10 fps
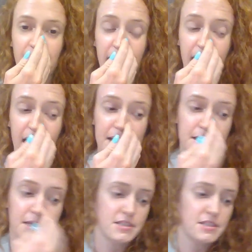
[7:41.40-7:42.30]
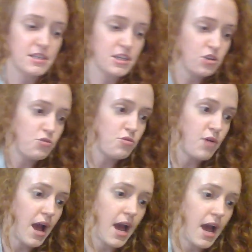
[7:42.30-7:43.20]
and see you
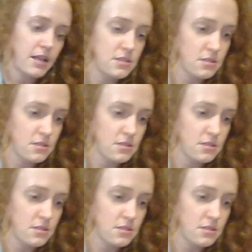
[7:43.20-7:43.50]
at